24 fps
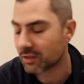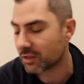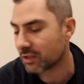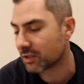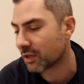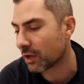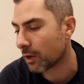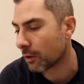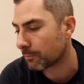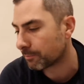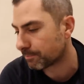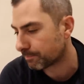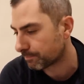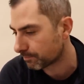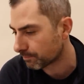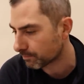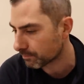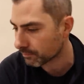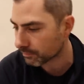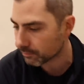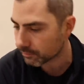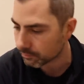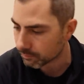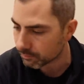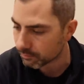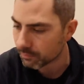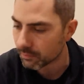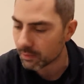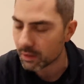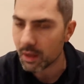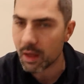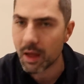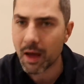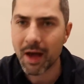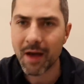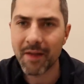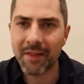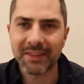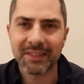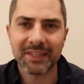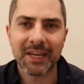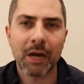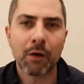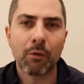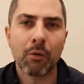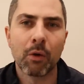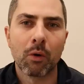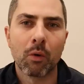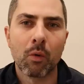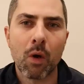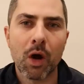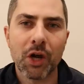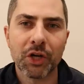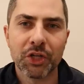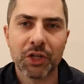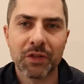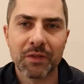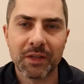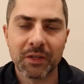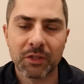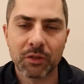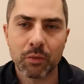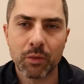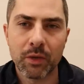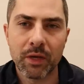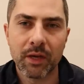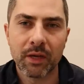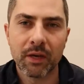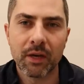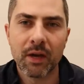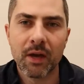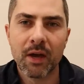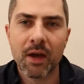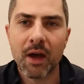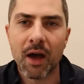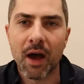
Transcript: So uh, that's kind of what we're watching this week.